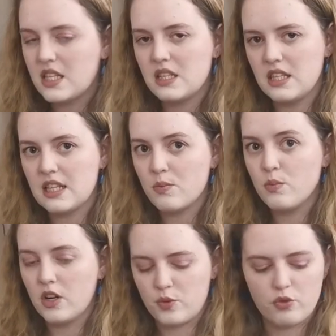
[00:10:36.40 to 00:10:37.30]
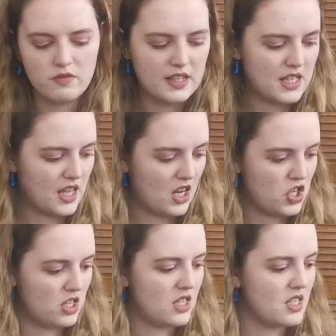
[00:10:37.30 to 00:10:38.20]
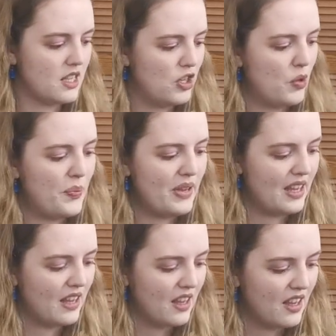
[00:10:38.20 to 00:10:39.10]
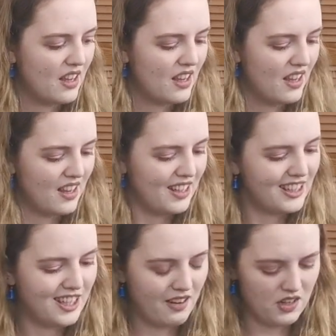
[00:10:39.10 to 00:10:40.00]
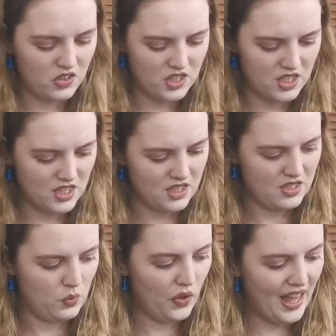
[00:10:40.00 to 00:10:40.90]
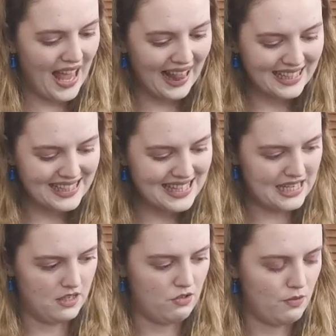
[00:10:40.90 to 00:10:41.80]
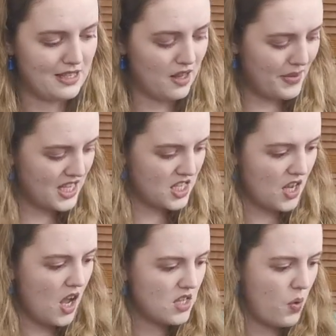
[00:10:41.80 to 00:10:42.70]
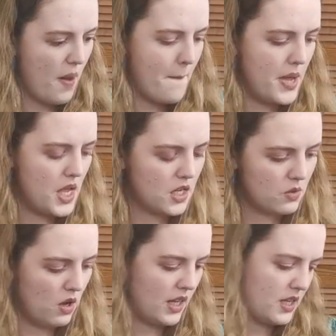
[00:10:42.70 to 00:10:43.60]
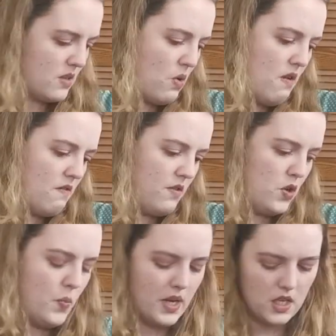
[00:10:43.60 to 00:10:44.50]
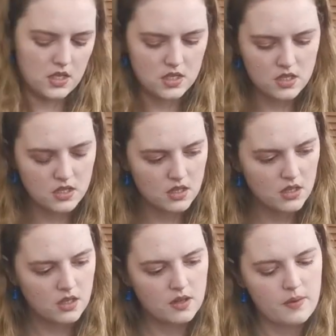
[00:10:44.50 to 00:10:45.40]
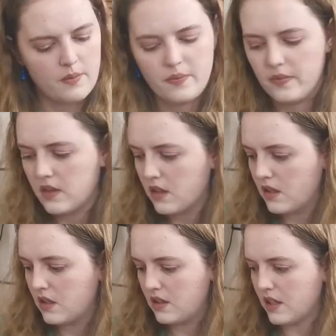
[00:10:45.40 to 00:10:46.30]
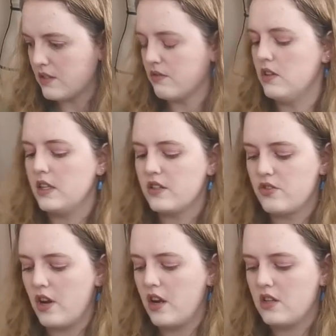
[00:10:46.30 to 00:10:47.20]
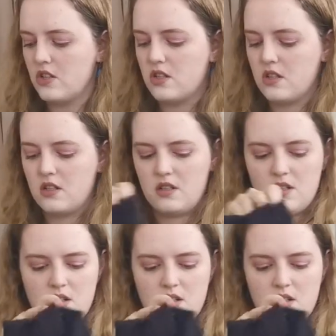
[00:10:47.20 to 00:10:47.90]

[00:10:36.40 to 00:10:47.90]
This thing needs much more investigation. This is going to be going on the, what the hell is this group? I mean, the skirt's quite big as well. It's quite voluminous. That's really strange.